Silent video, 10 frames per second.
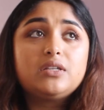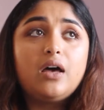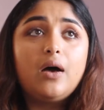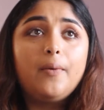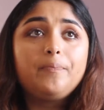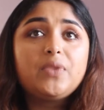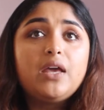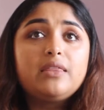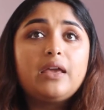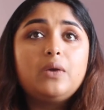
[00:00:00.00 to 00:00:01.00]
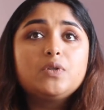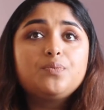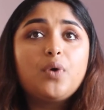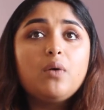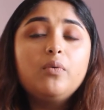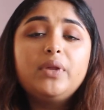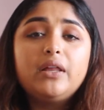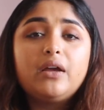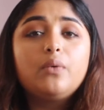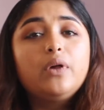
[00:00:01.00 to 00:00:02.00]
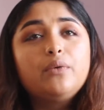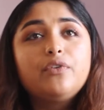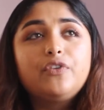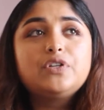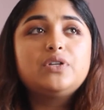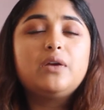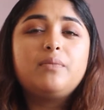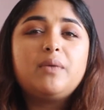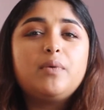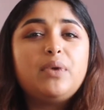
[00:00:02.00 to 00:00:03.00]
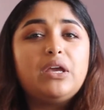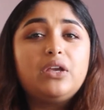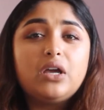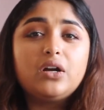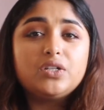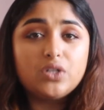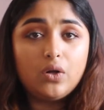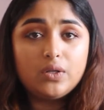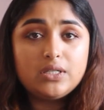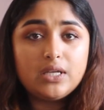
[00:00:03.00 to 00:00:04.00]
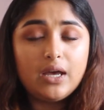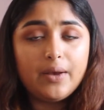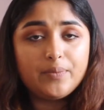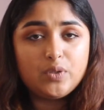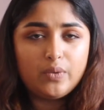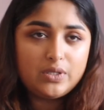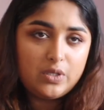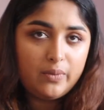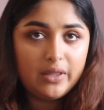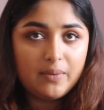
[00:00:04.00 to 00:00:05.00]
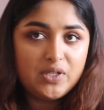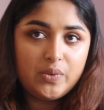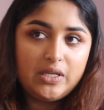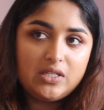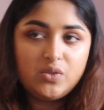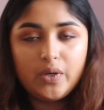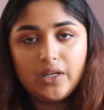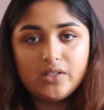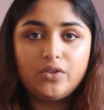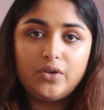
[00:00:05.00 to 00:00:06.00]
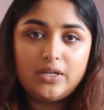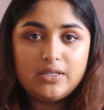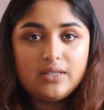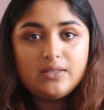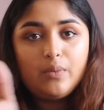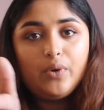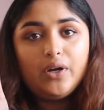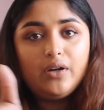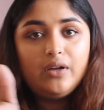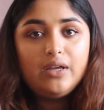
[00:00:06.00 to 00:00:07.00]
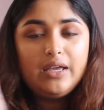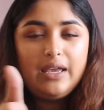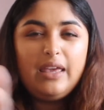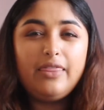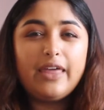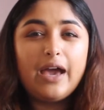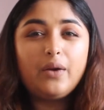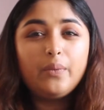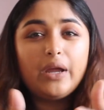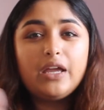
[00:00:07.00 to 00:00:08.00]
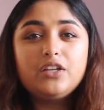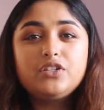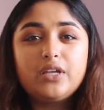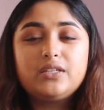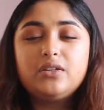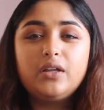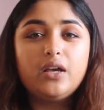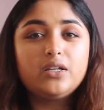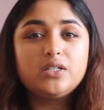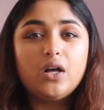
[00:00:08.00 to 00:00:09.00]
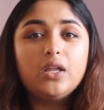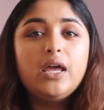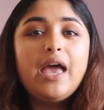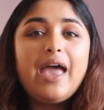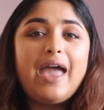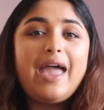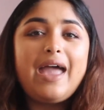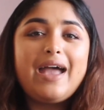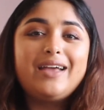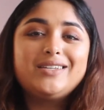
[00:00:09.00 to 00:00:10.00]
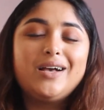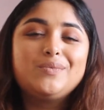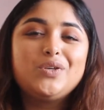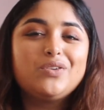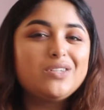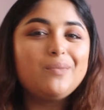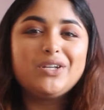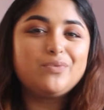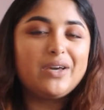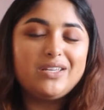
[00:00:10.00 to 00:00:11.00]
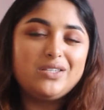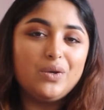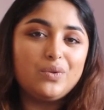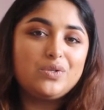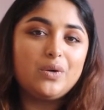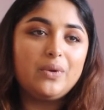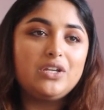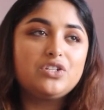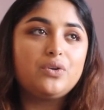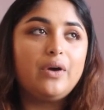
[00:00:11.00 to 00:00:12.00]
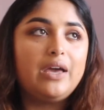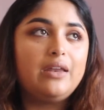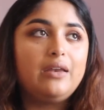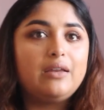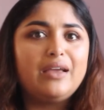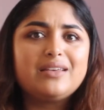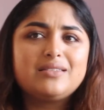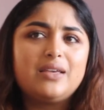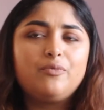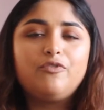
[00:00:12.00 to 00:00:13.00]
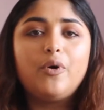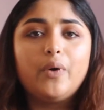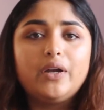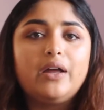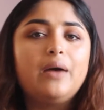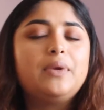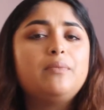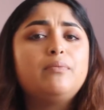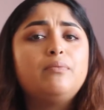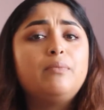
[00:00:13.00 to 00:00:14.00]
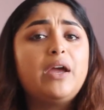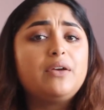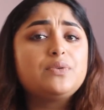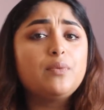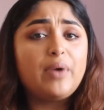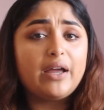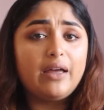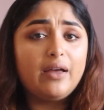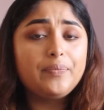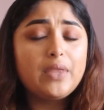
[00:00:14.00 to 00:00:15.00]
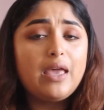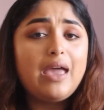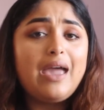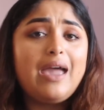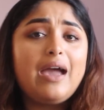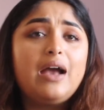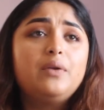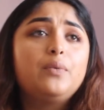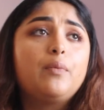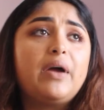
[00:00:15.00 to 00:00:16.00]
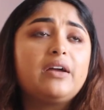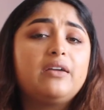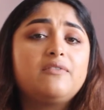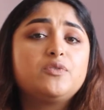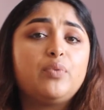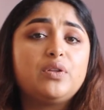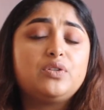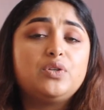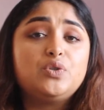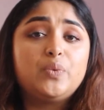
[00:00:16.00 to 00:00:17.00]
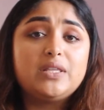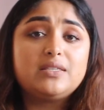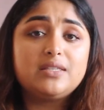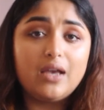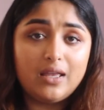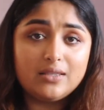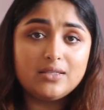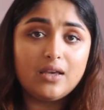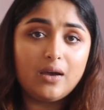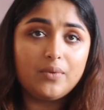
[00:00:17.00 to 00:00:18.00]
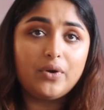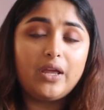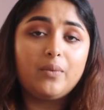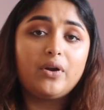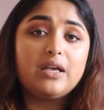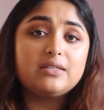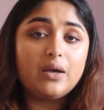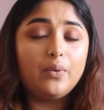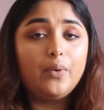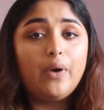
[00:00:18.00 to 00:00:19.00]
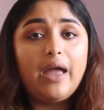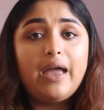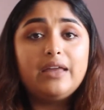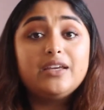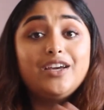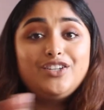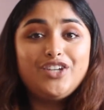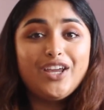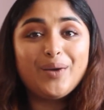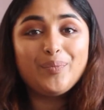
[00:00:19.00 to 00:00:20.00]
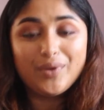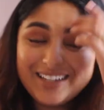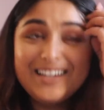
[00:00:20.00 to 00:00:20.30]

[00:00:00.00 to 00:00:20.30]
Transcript: that he was probably it refers to him maybe being a young adult, so we're assuming between his 20s and 30s, somewhere in that range, still a young adult. And so there's not much about his youth, so we can just go ahead and I guess skip forward. He marries Rebecca, and Rebecca gives birth to twin sons. Their name are Esau and Jacob.